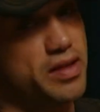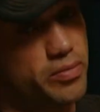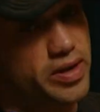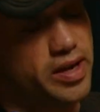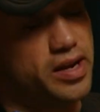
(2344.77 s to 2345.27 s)
that
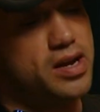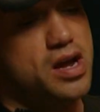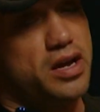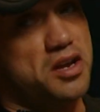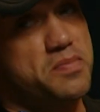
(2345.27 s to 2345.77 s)
we're
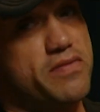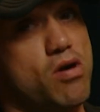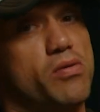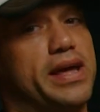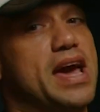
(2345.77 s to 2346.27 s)
going to be
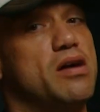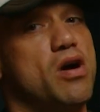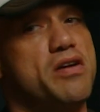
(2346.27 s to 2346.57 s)
rolling out